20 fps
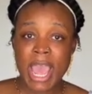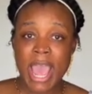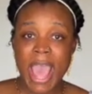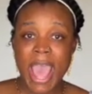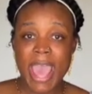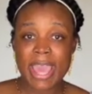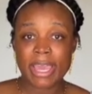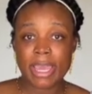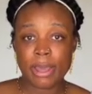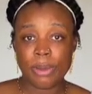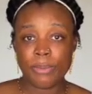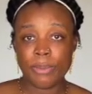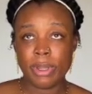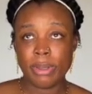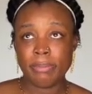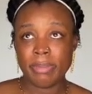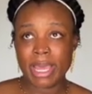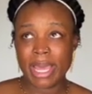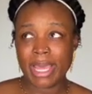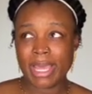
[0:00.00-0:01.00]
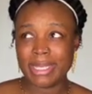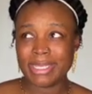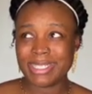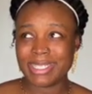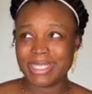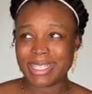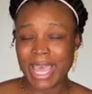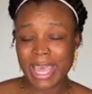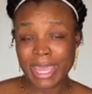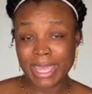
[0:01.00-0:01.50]
I got one by
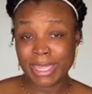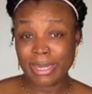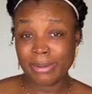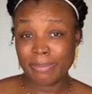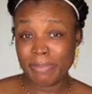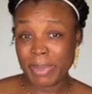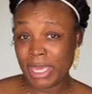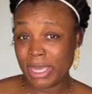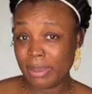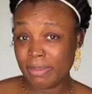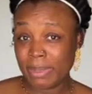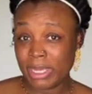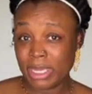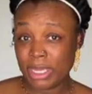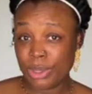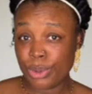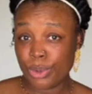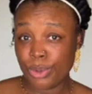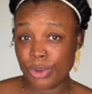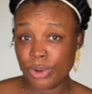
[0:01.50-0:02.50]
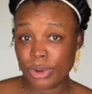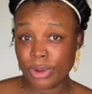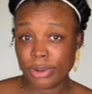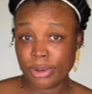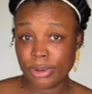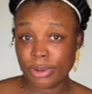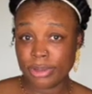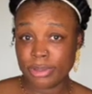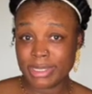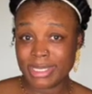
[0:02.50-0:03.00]
Sign Baby
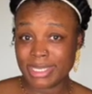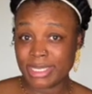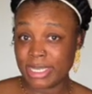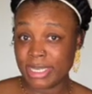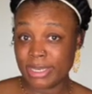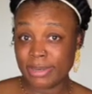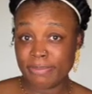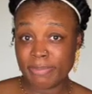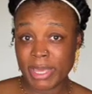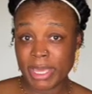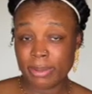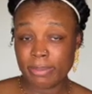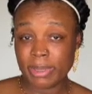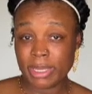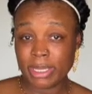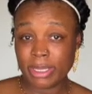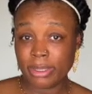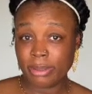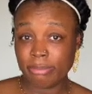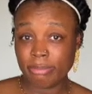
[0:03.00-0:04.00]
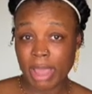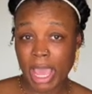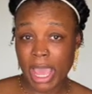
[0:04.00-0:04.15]
or Sin Baby.